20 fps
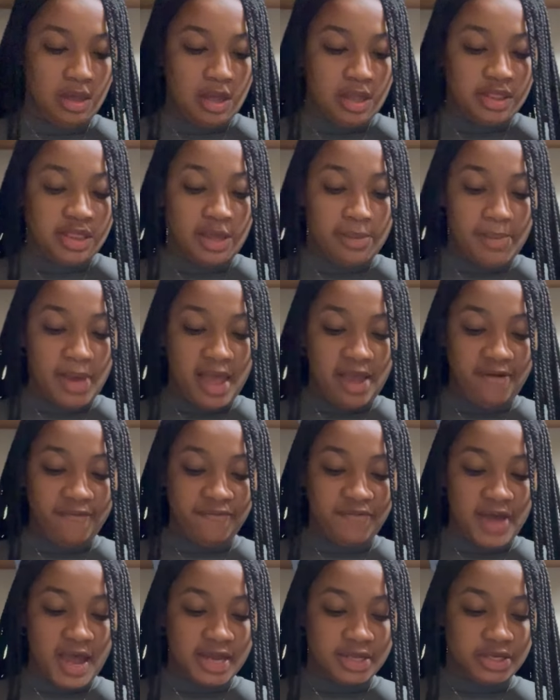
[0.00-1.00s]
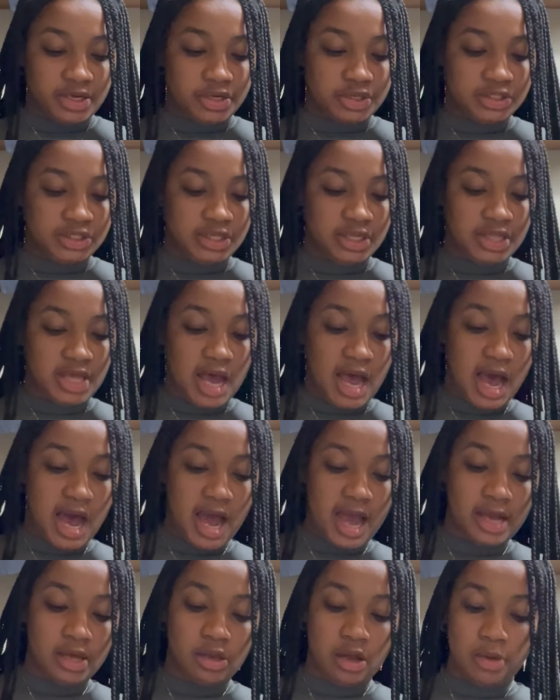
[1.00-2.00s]
The main factors to the
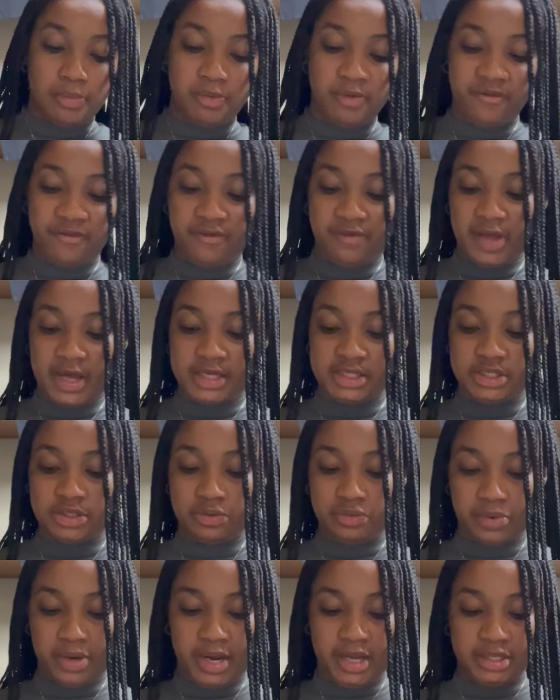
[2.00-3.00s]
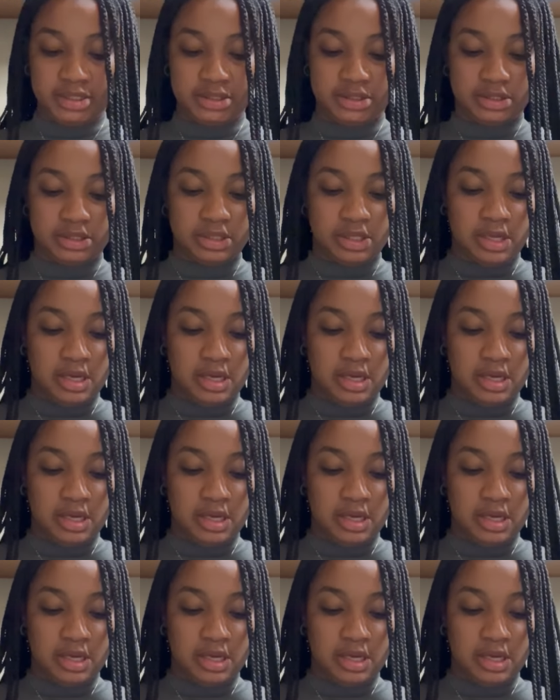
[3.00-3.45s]
high global inflation rates